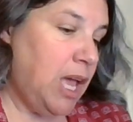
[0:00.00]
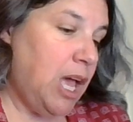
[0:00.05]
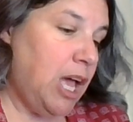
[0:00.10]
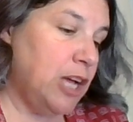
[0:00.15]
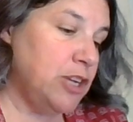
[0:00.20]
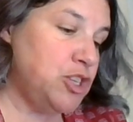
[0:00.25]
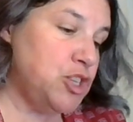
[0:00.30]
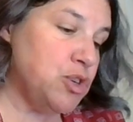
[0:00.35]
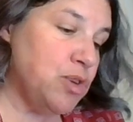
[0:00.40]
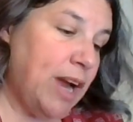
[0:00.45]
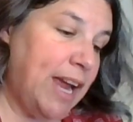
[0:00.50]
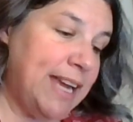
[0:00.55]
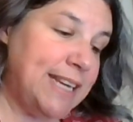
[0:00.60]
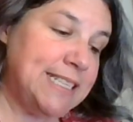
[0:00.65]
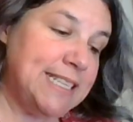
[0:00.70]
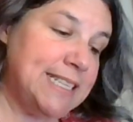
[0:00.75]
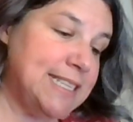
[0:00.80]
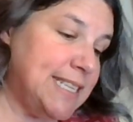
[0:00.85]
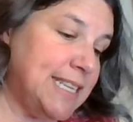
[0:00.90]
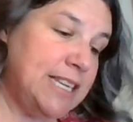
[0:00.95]
A trait
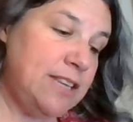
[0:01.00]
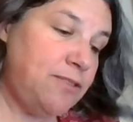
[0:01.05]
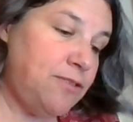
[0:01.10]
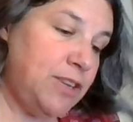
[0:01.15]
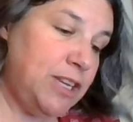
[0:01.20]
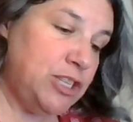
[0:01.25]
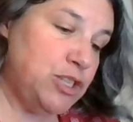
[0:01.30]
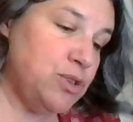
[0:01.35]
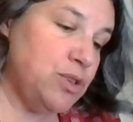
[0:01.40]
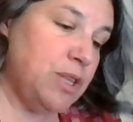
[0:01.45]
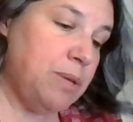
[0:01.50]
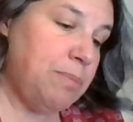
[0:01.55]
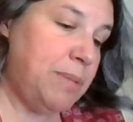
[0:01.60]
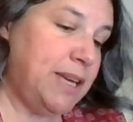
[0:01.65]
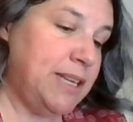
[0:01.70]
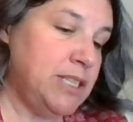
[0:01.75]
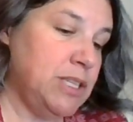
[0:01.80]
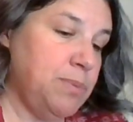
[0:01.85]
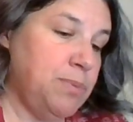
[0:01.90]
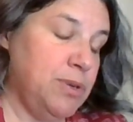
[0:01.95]
is any feature that
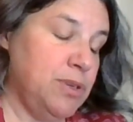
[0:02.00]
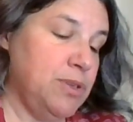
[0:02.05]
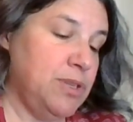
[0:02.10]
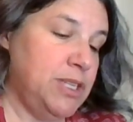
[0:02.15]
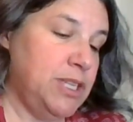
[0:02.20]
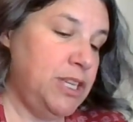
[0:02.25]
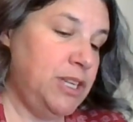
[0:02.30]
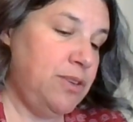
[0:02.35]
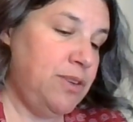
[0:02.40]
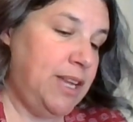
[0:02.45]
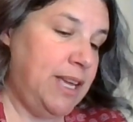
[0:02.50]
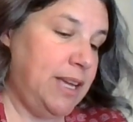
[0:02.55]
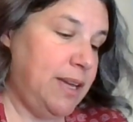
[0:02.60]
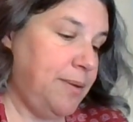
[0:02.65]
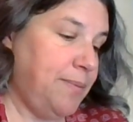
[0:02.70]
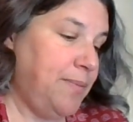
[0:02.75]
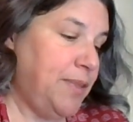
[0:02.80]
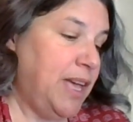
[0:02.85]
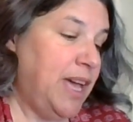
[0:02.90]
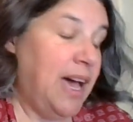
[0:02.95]
makes a person unique.
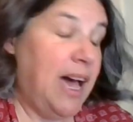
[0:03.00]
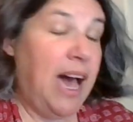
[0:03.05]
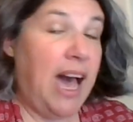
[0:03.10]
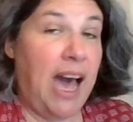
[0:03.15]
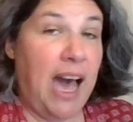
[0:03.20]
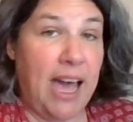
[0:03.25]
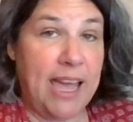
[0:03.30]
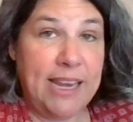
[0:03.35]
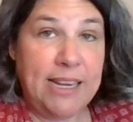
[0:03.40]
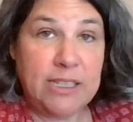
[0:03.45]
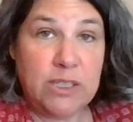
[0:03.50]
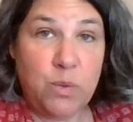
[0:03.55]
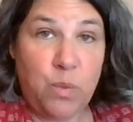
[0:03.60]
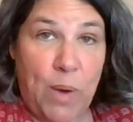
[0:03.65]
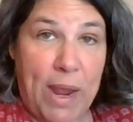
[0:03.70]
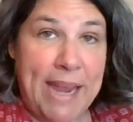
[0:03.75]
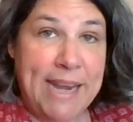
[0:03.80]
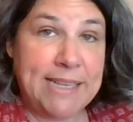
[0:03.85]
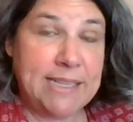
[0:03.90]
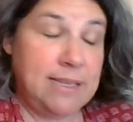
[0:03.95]
Height,
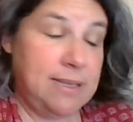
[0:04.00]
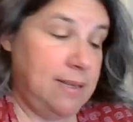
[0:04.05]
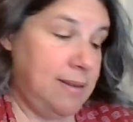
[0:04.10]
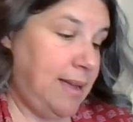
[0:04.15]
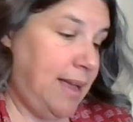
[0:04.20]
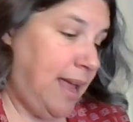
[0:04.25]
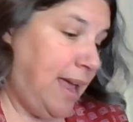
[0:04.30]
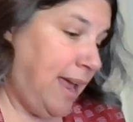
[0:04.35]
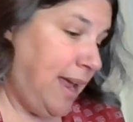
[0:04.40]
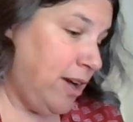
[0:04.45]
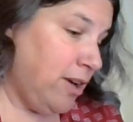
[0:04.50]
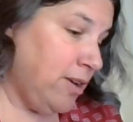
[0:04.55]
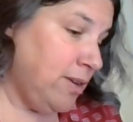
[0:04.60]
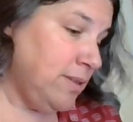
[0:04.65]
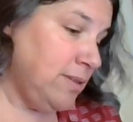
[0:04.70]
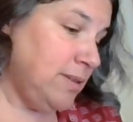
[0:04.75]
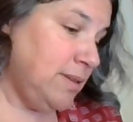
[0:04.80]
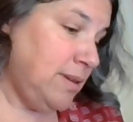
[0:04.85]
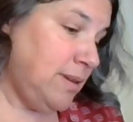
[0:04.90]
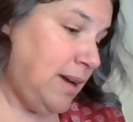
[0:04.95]
weight,
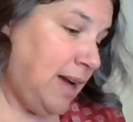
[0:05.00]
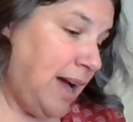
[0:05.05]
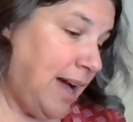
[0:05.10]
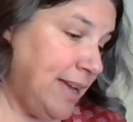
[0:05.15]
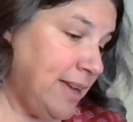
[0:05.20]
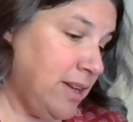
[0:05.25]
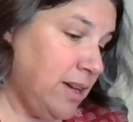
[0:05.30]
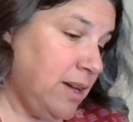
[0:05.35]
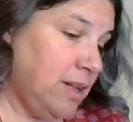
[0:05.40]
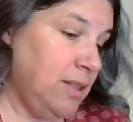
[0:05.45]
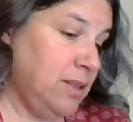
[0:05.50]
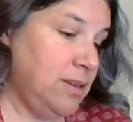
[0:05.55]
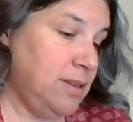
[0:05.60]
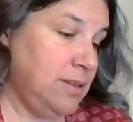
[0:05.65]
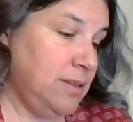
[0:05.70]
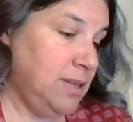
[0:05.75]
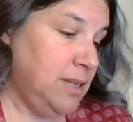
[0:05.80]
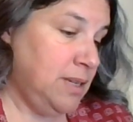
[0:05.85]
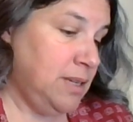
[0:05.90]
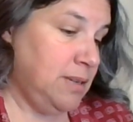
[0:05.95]
hair, eye
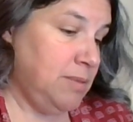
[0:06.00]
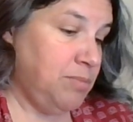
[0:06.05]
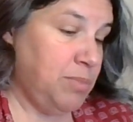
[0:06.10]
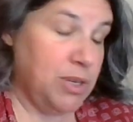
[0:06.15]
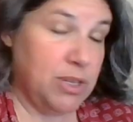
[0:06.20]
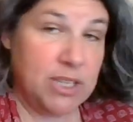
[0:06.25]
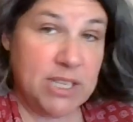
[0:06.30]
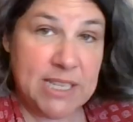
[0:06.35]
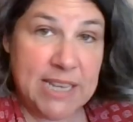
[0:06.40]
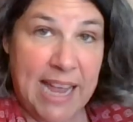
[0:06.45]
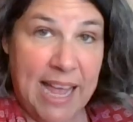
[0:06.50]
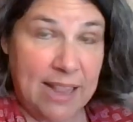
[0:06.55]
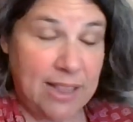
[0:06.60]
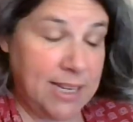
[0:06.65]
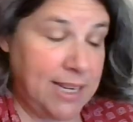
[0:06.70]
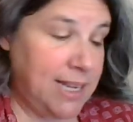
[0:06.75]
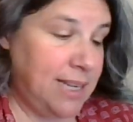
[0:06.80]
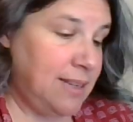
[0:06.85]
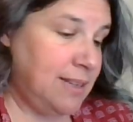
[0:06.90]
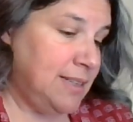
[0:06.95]
color,
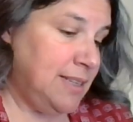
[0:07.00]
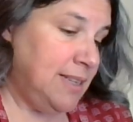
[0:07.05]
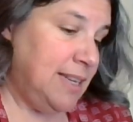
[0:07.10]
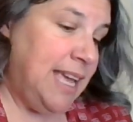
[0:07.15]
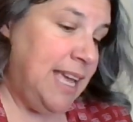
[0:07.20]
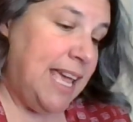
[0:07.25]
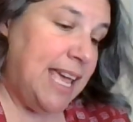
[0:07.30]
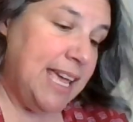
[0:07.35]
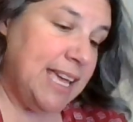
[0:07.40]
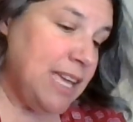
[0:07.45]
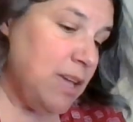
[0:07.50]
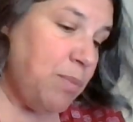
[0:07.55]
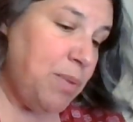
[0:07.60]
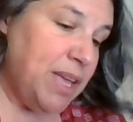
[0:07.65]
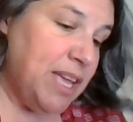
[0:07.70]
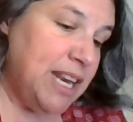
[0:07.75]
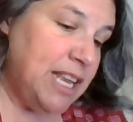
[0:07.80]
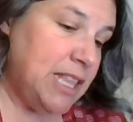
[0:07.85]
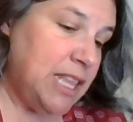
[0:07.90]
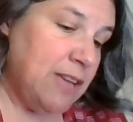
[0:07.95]
personality. It can be
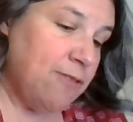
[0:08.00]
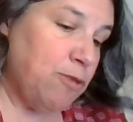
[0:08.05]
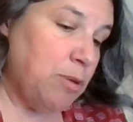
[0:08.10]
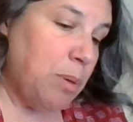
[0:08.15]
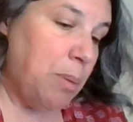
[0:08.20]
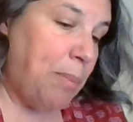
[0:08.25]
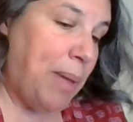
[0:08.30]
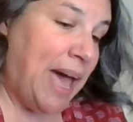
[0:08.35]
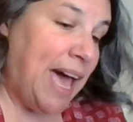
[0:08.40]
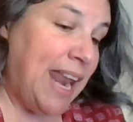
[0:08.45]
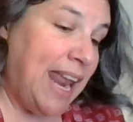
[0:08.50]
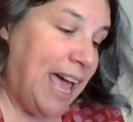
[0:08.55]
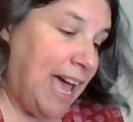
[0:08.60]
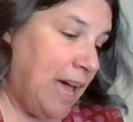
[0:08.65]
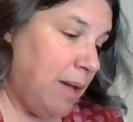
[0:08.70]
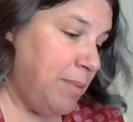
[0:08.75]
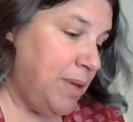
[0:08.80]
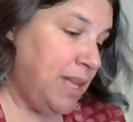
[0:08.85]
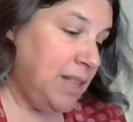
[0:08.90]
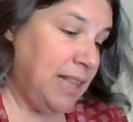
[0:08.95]
anything from a bad
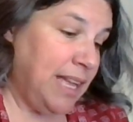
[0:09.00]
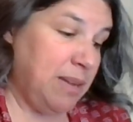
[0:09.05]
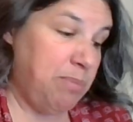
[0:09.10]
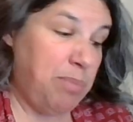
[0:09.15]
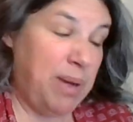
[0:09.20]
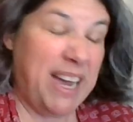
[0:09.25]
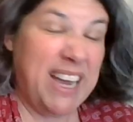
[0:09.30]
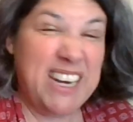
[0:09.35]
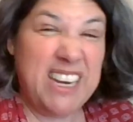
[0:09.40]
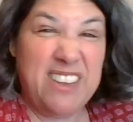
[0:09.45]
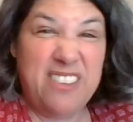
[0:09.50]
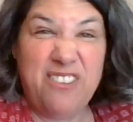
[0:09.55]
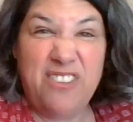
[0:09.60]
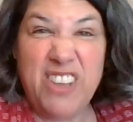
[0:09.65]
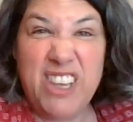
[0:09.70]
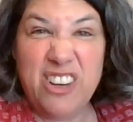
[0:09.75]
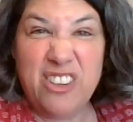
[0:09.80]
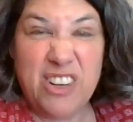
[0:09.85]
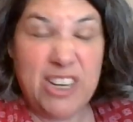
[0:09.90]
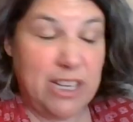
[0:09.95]
habit like biting
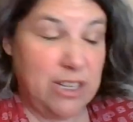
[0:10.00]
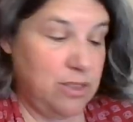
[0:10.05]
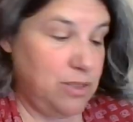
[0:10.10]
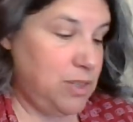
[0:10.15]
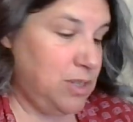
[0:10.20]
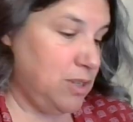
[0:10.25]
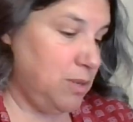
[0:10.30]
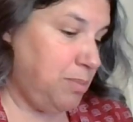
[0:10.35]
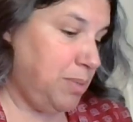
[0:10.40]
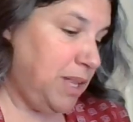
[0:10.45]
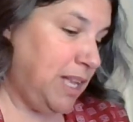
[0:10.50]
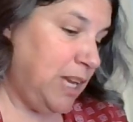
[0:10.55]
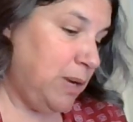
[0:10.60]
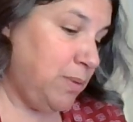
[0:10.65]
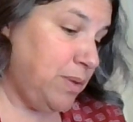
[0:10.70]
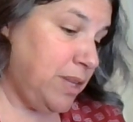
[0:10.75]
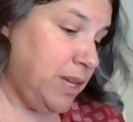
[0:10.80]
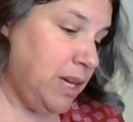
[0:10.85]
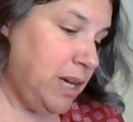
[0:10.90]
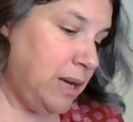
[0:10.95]
fingernails or playing
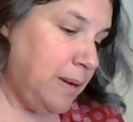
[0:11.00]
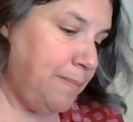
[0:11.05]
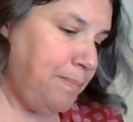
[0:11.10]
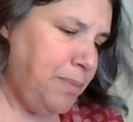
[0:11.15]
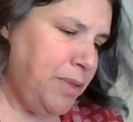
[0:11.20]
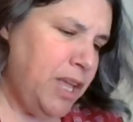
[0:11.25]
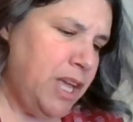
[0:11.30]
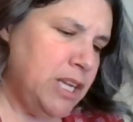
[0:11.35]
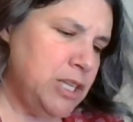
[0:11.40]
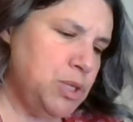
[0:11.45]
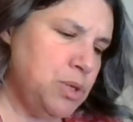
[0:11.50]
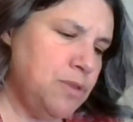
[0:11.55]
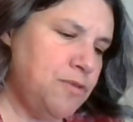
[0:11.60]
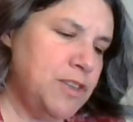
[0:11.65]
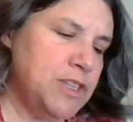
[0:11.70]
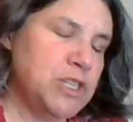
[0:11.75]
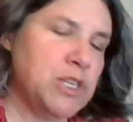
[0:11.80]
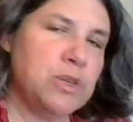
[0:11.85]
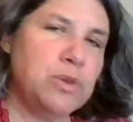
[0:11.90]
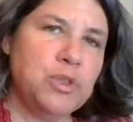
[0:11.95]
with gum to a
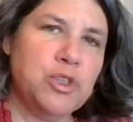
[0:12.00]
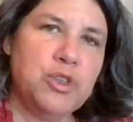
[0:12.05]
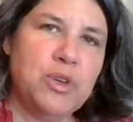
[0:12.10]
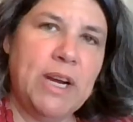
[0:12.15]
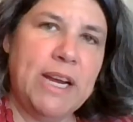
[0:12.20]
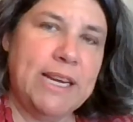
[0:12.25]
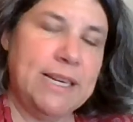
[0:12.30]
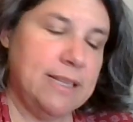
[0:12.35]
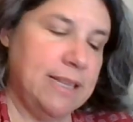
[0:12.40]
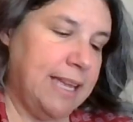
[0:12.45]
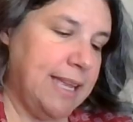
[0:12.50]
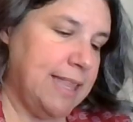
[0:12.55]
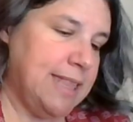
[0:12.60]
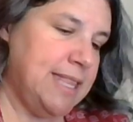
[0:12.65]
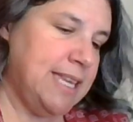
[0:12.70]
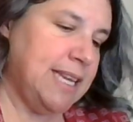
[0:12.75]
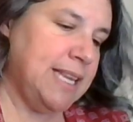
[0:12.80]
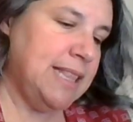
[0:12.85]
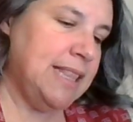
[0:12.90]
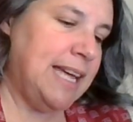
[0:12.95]
physical trait like
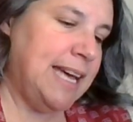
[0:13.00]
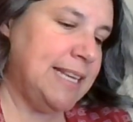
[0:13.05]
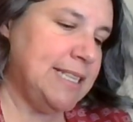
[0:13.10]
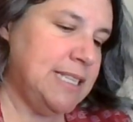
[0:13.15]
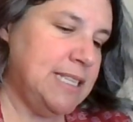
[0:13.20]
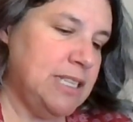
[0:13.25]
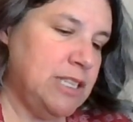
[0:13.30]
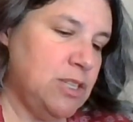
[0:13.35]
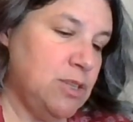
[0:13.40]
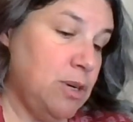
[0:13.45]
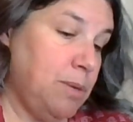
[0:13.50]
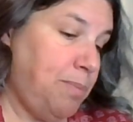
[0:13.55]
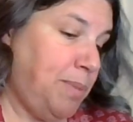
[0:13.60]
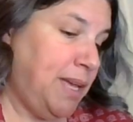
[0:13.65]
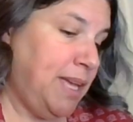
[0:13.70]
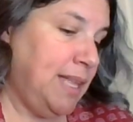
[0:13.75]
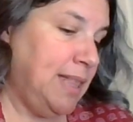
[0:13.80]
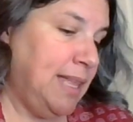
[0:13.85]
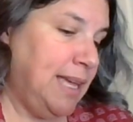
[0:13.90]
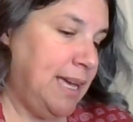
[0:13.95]
thick glasses or a
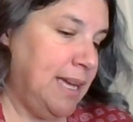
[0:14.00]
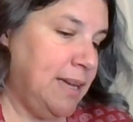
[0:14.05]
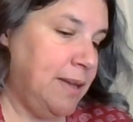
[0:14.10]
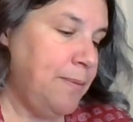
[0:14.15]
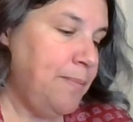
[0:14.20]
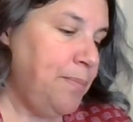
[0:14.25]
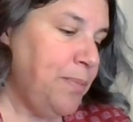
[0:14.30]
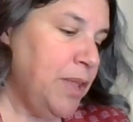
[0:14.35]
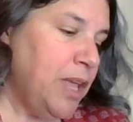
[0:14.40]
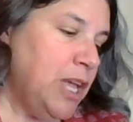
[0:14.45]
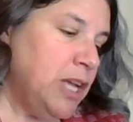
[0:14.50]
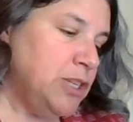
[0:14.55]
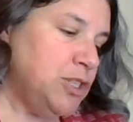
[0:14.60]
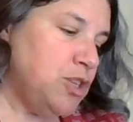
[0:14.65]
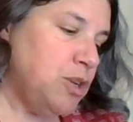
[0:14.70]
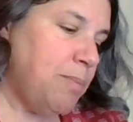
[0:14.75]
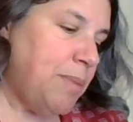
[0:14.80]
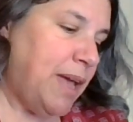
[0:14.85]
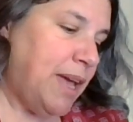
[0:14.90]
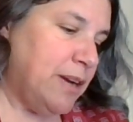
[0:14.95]
peg leg to
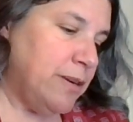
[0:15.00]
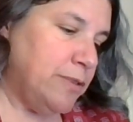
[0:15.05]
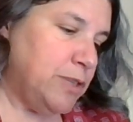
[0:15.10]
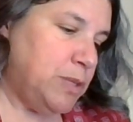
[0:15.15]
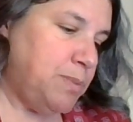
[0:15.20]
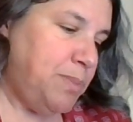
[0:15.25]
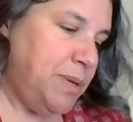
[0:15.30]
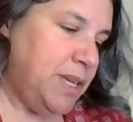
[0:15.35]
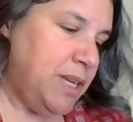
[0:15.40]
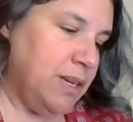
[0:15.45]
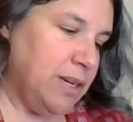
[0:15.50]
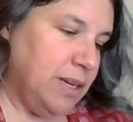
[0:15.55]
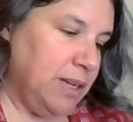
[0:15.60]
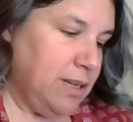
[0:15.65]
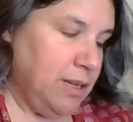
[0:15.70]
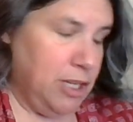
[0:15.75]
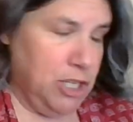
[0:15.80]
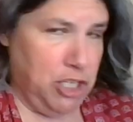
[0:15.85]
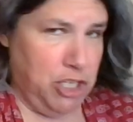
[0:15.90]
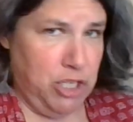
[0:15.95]
a manner of speaking.
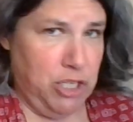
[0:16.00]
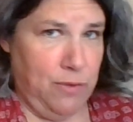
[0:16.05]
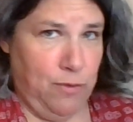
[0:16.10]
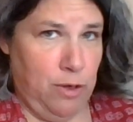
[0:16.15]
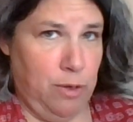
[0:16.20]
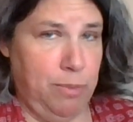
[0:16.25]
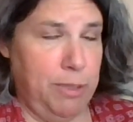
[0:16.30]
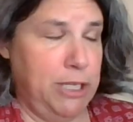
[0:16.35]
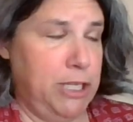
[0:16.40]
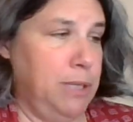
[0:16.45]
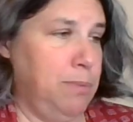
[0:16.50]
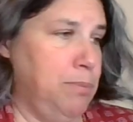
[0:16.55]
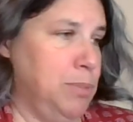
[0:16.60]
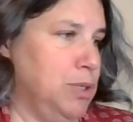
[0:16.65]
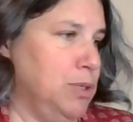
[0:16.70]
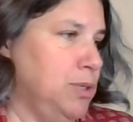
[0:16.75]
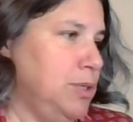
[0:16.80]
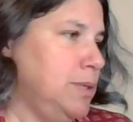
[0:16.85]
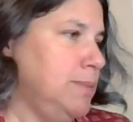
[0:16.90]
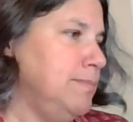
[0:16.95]
Shiver me
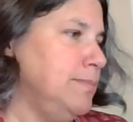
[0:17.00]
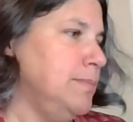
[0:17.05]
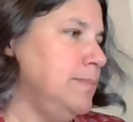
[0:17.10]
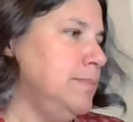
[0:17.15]
timbers.